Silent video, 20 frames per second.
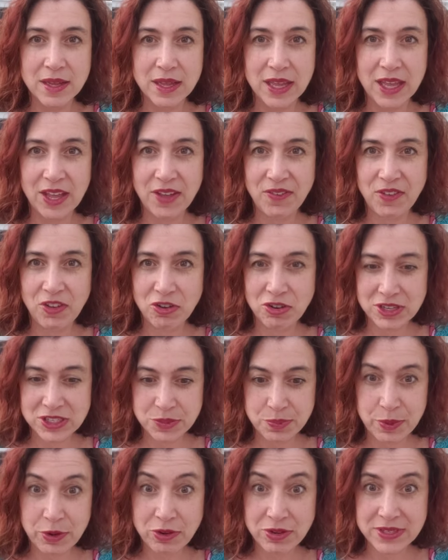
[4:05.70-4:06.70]
If you're
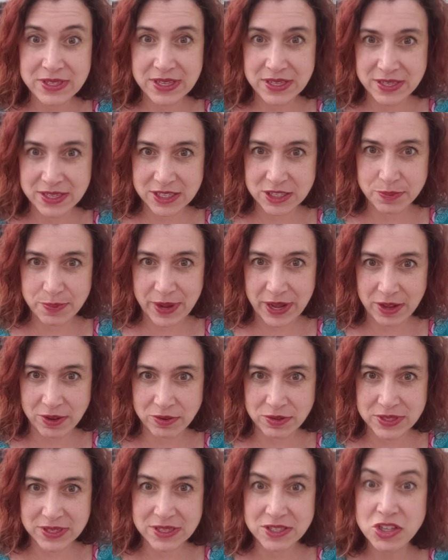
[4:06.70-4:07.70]
experiencing
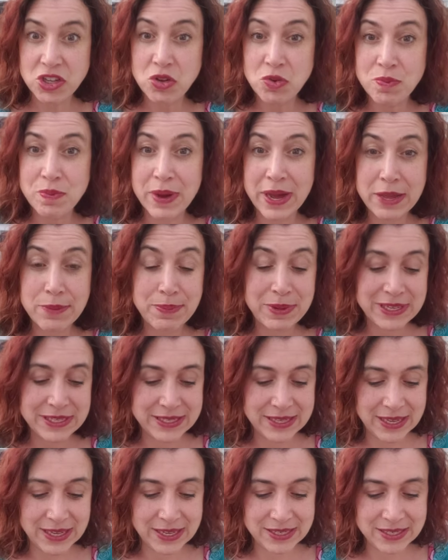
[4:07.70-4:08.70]
dysbiosis, you might be
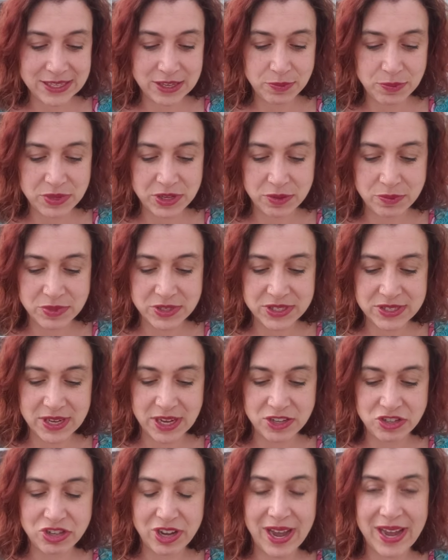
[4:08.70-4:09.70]
seeing symptoms
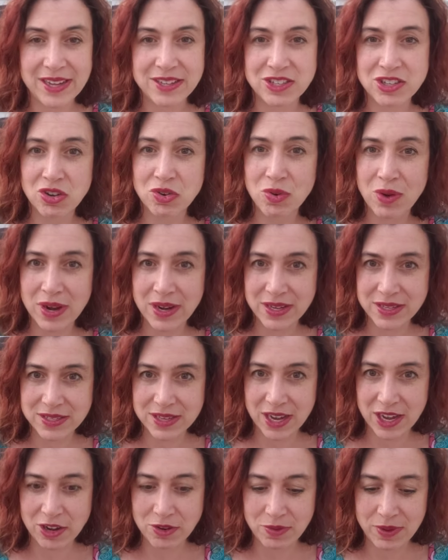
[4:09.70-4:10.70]
such as chronic
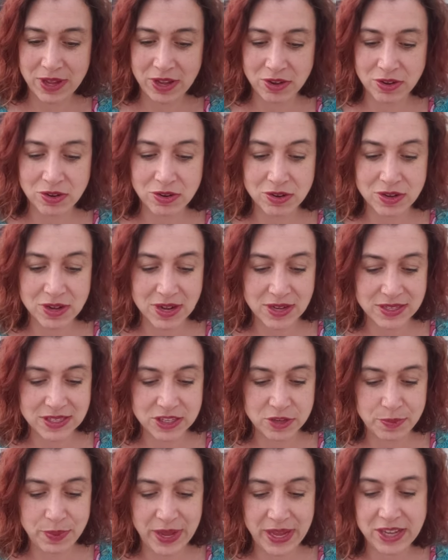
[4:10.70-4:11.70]
diarrhea or
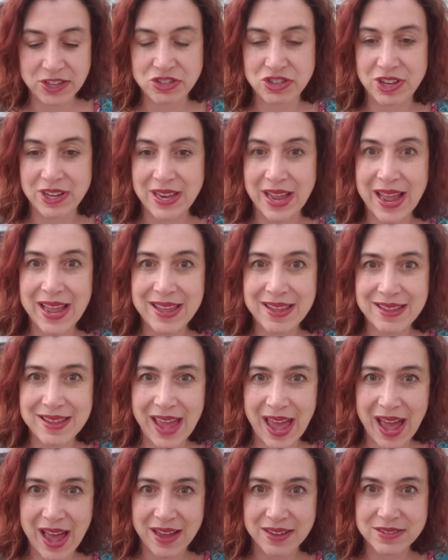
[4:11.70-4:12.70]
constipation,
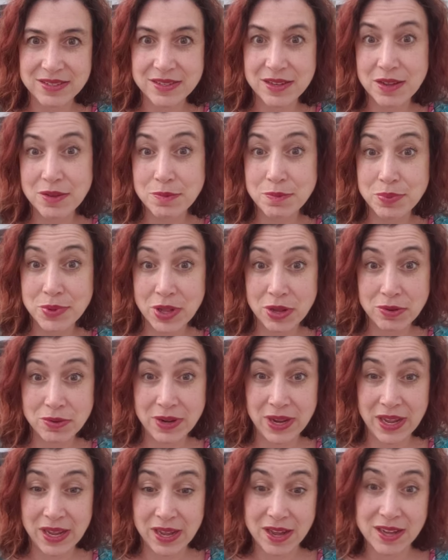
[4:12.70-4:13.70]
gas,
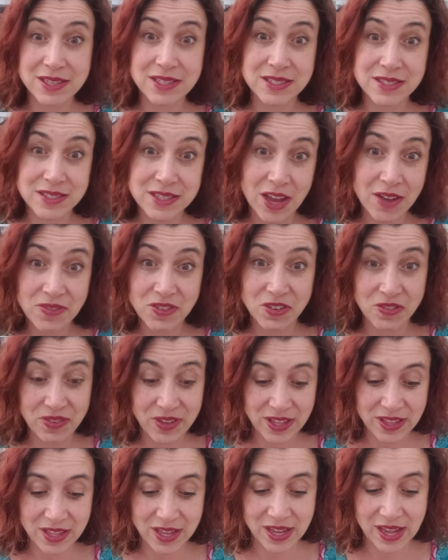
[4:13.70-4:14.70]
bloating, a stuffed
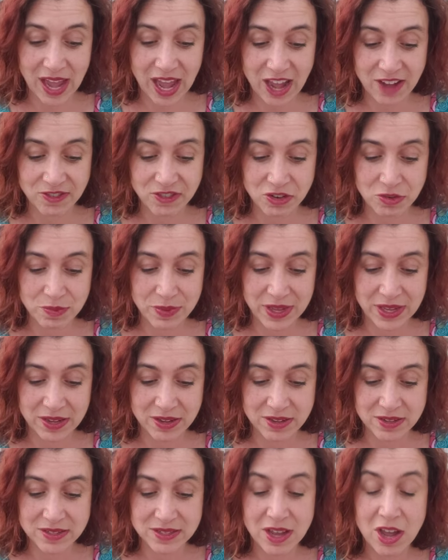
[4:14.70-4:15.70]
feeling after
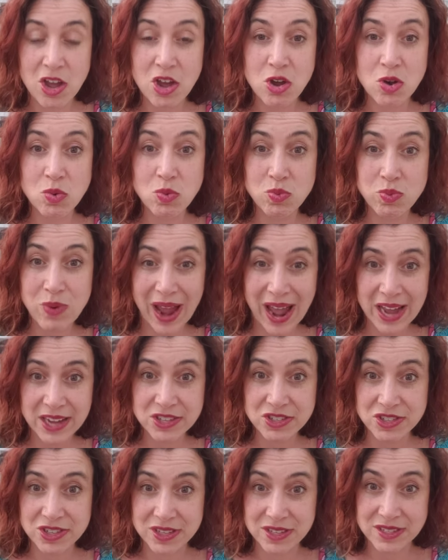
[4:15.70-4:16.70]
meals,
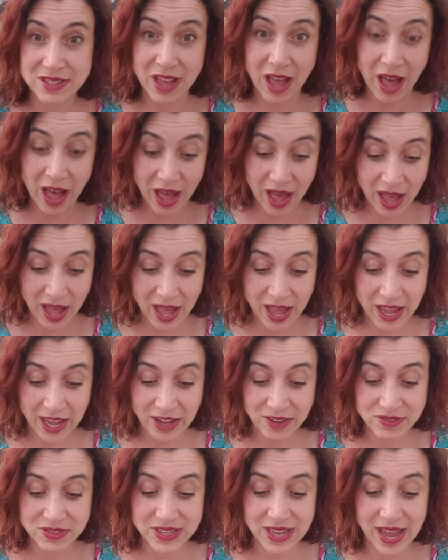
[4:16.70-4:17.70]
rashes,
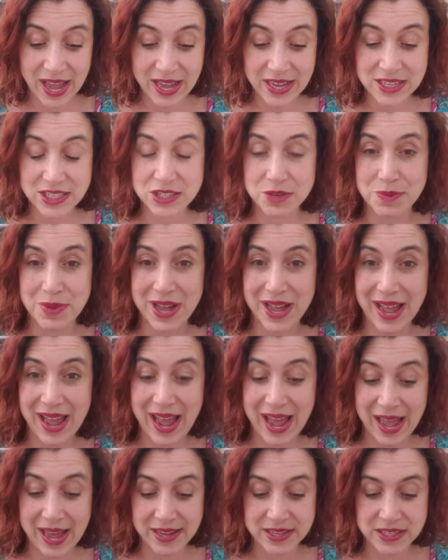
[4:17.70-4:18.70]
hives, eczema,
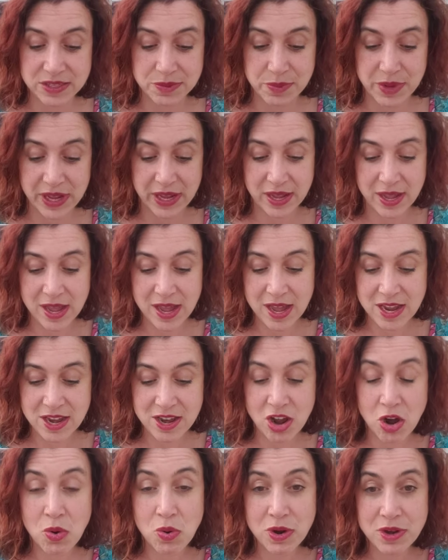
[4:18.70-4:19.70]
asthma,
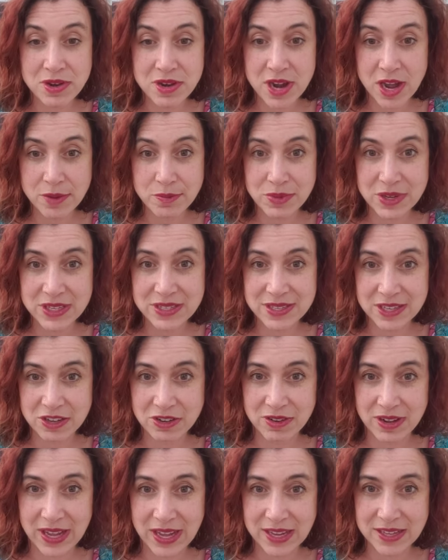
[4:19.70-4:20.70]
or numbness in
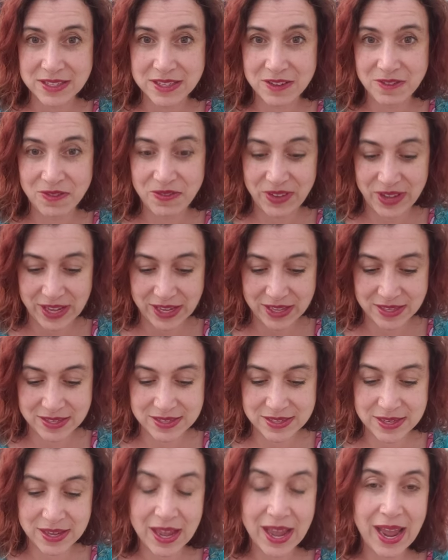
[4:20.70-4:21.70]
your hands and
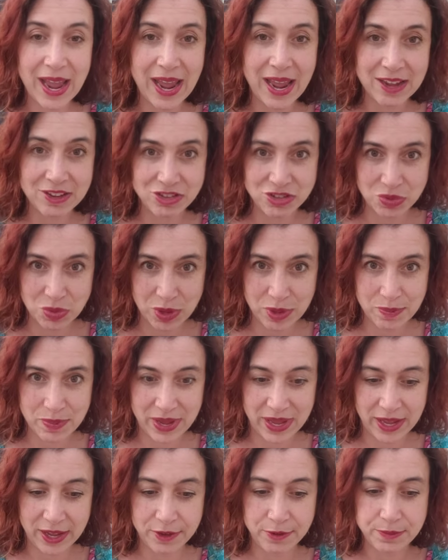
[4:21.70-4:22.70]
feet, and joint
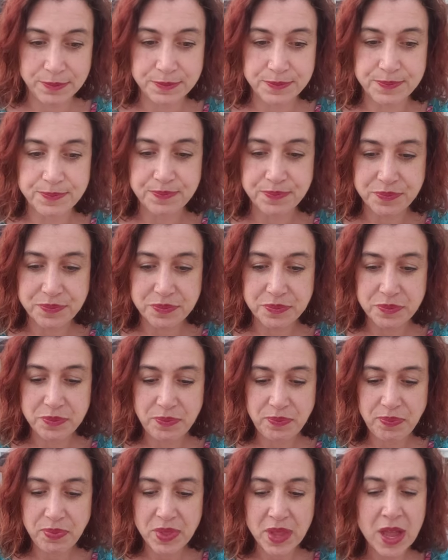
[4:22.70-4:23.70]
pain.
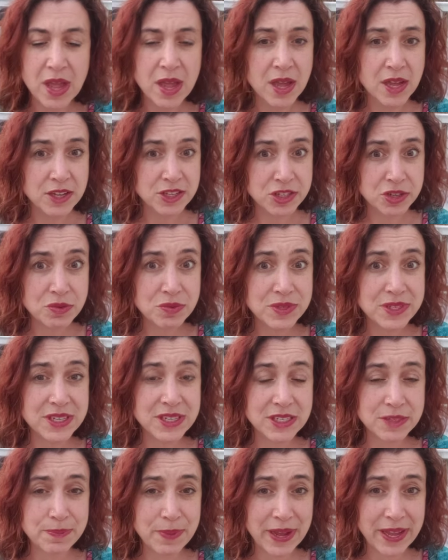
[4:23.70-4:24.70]
So
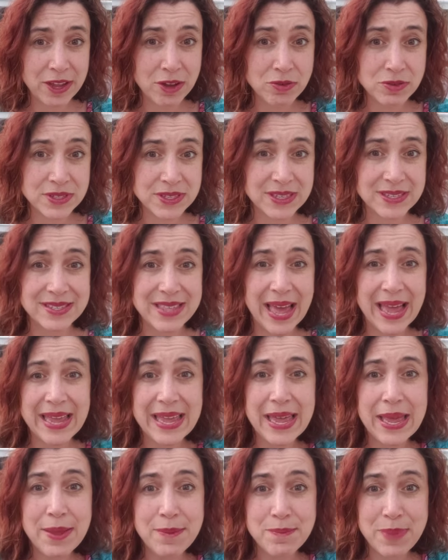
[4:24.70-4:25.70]
dysbiosis, that
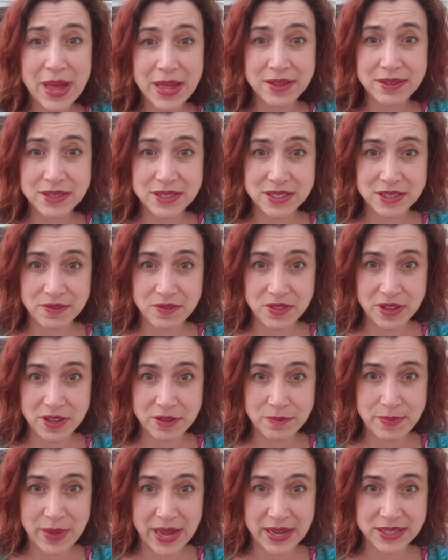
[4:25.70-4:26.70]
imbalance of the
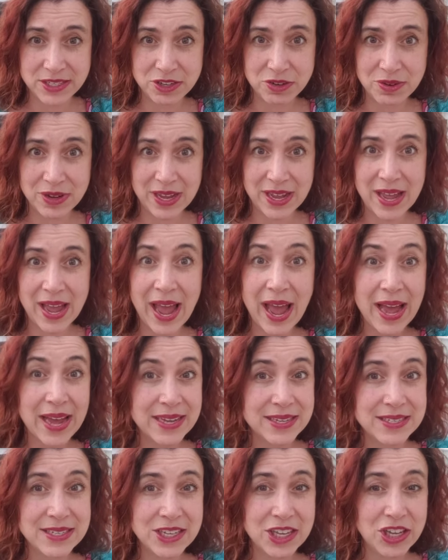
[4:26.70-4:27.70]
bacteria,
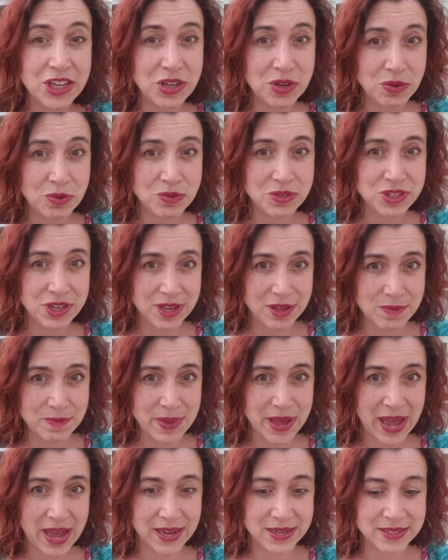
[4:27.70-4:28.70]
has a huge
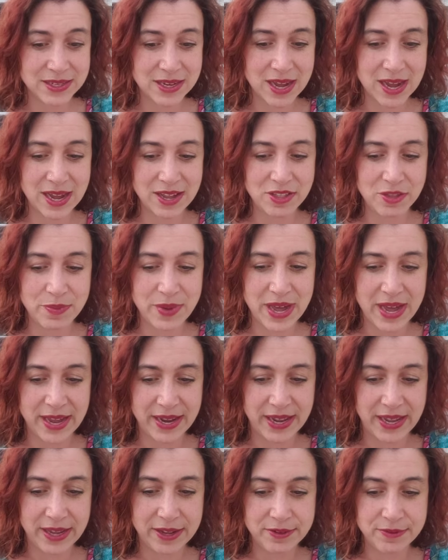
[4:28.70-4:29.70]
impact on the
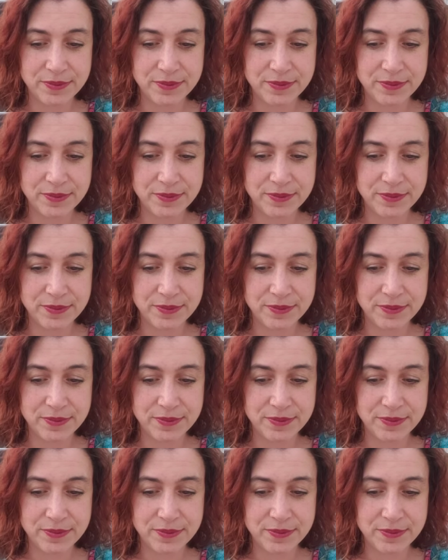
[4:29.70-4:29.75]
body.